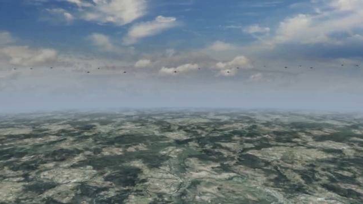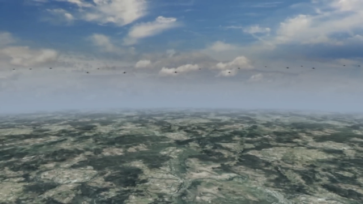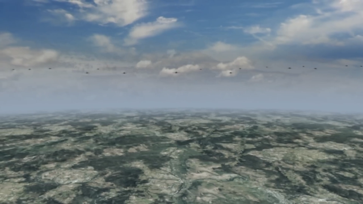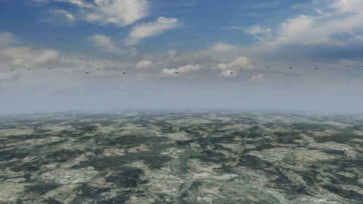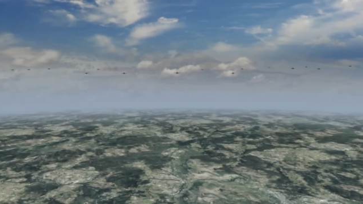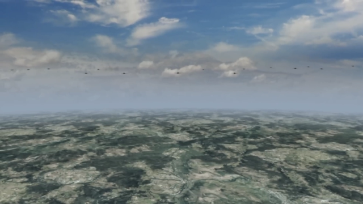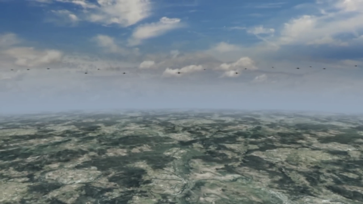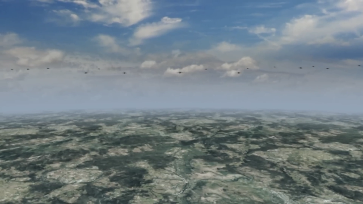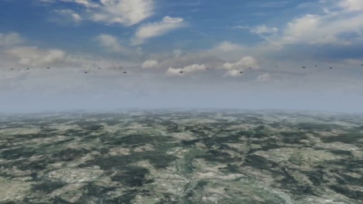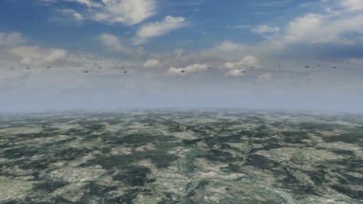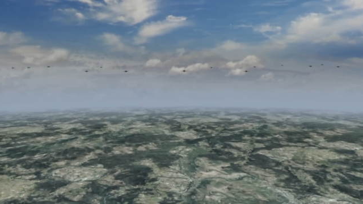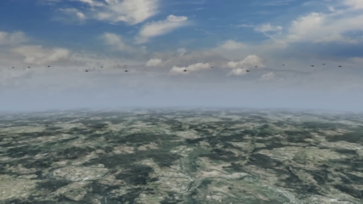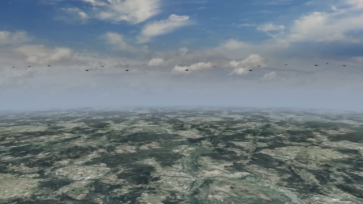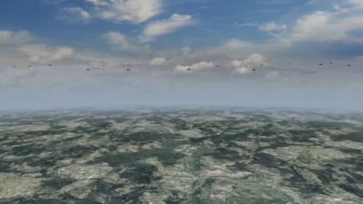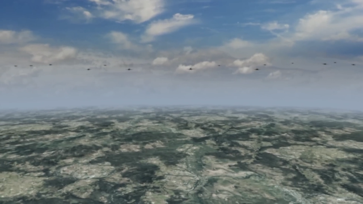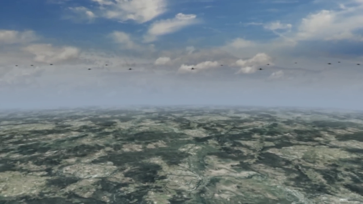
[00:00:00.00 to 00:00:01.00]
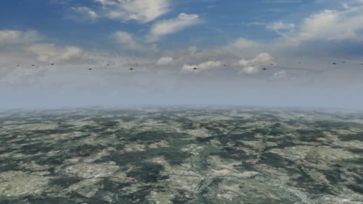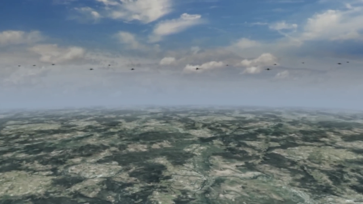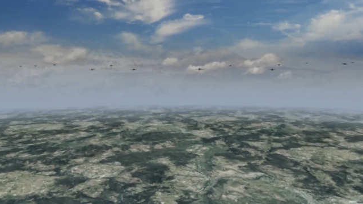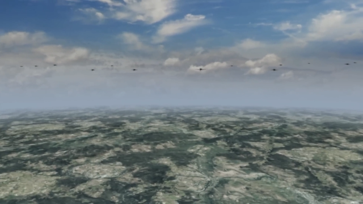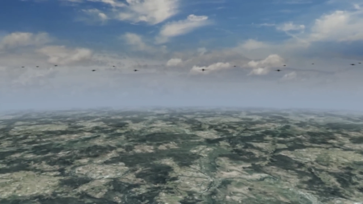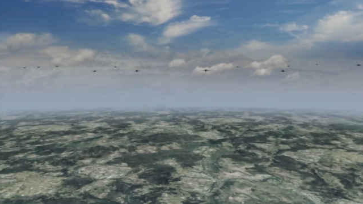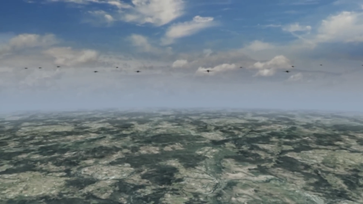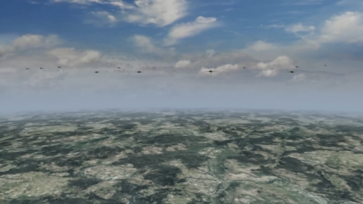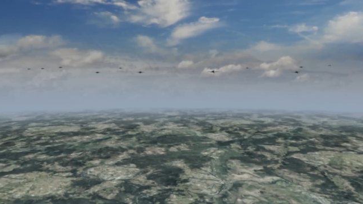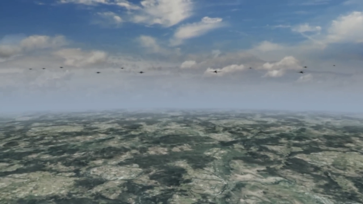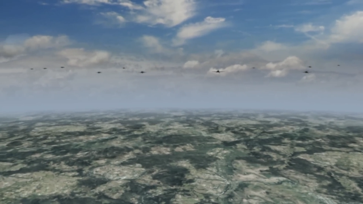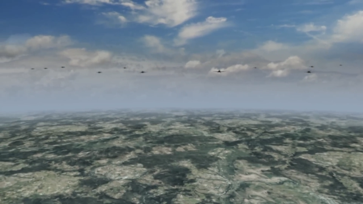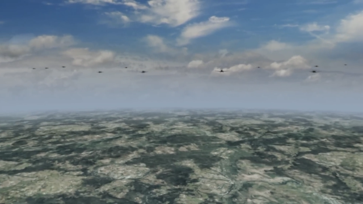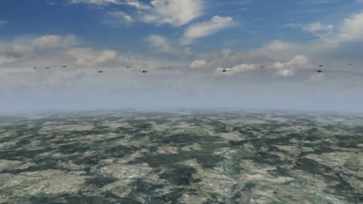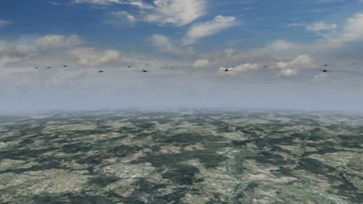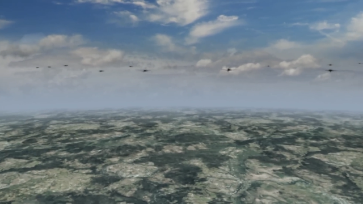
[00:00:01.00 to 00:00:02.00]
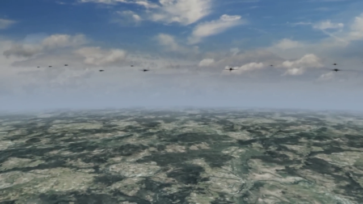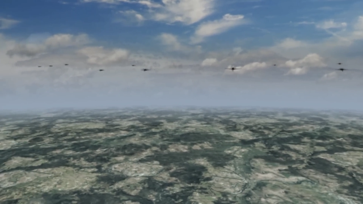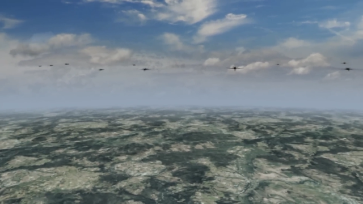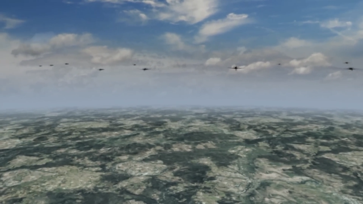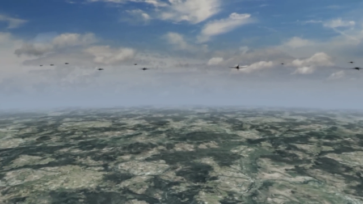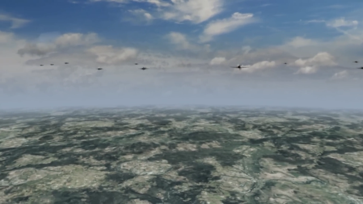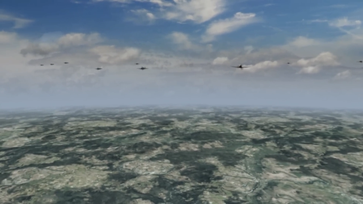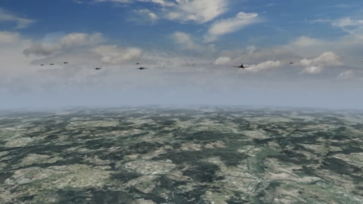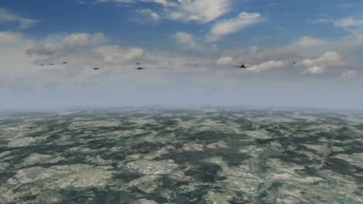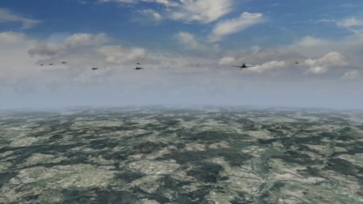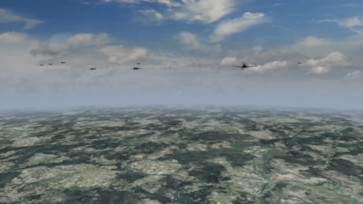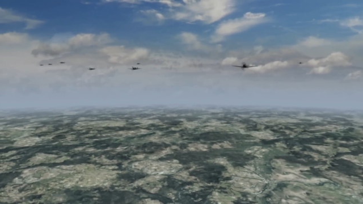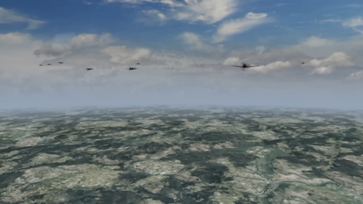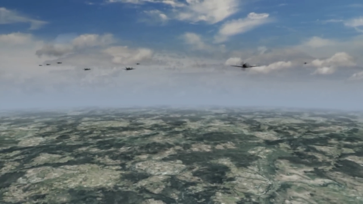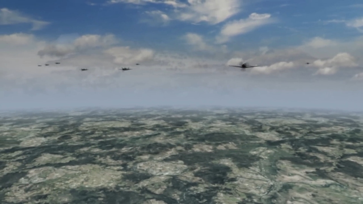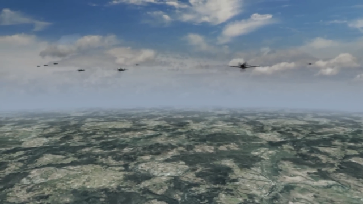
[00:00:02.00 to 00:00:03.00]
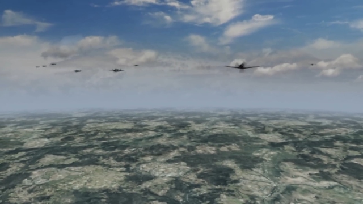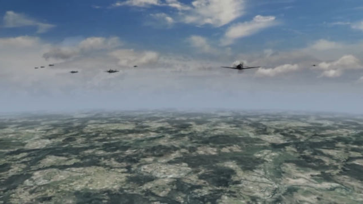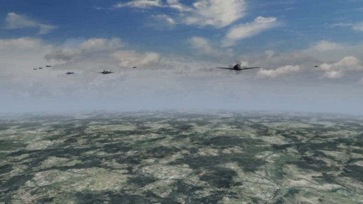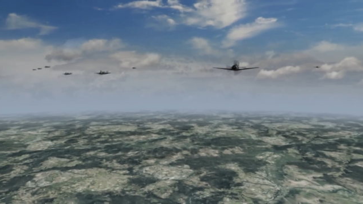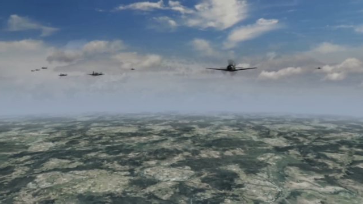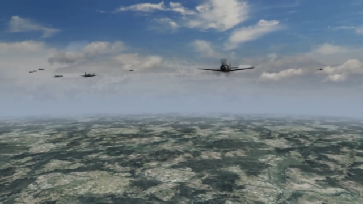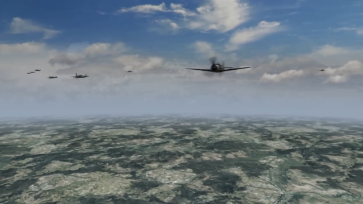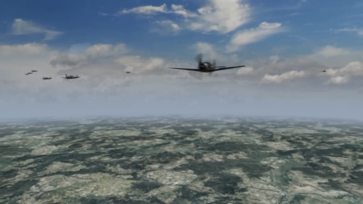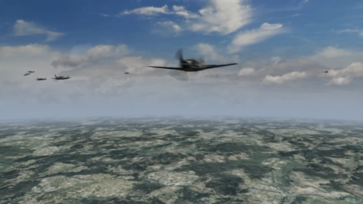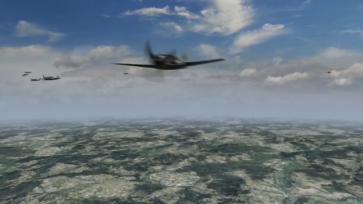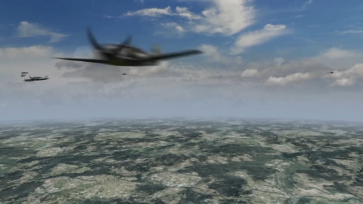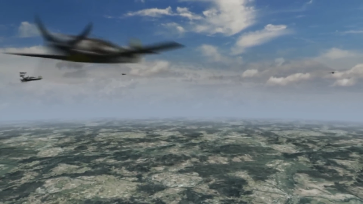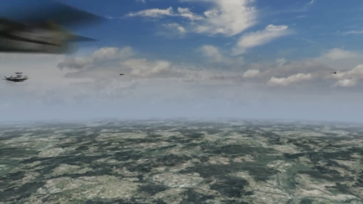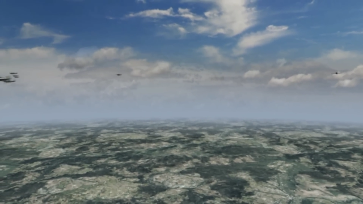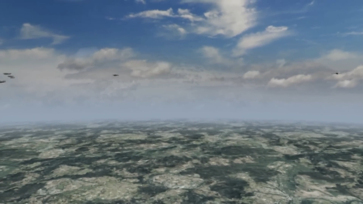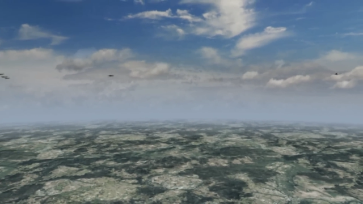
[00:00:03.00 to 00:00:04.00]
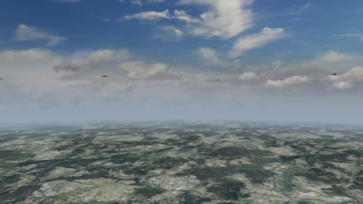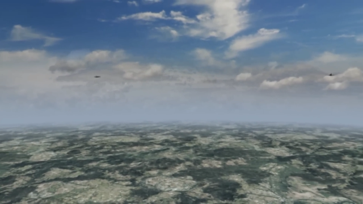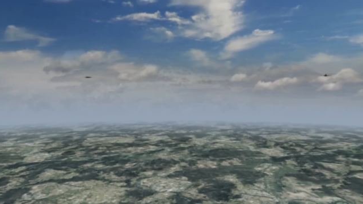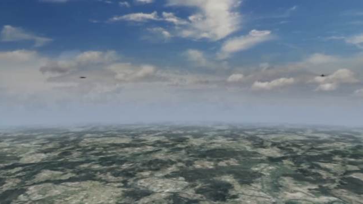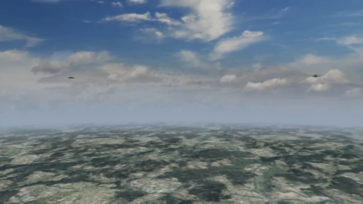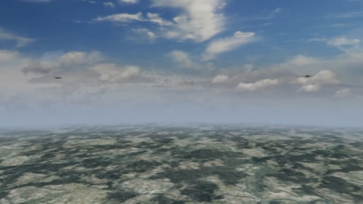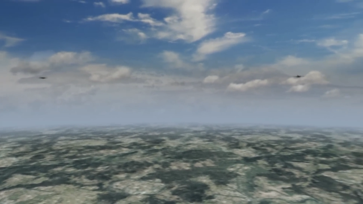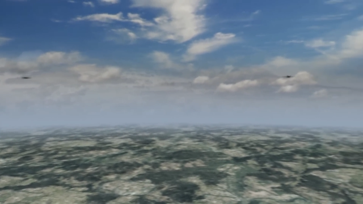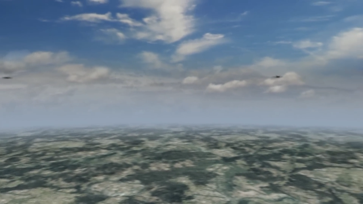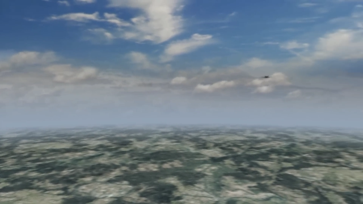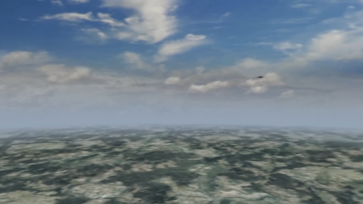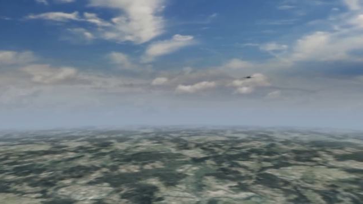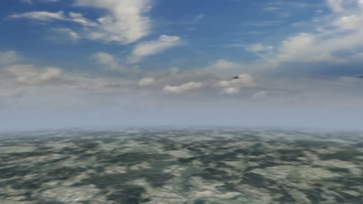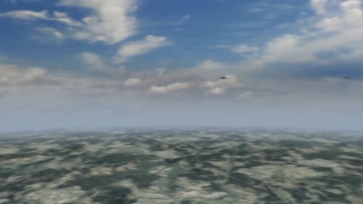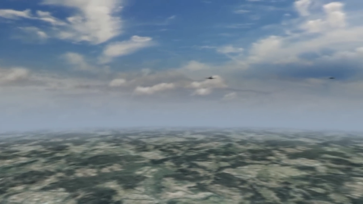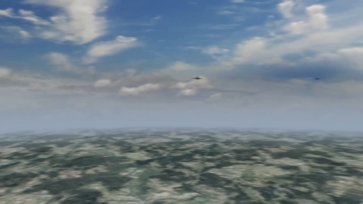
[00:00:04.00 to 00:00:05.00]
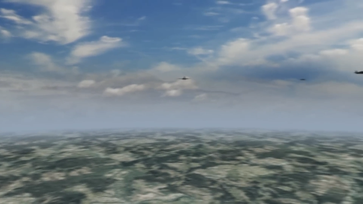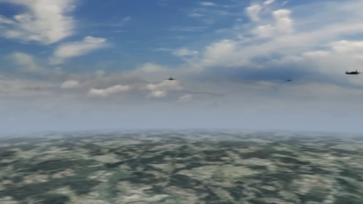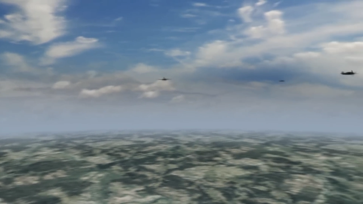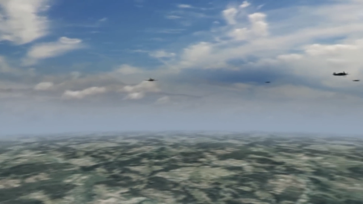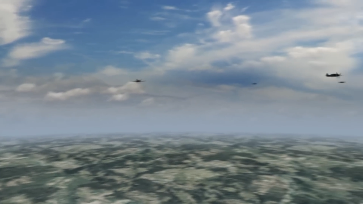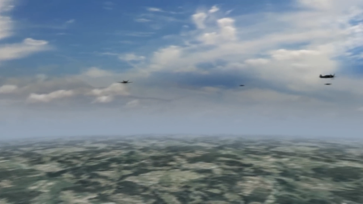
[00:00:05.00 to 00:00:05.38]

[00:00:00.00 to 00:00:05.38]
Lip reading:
[unreadable: no face in view]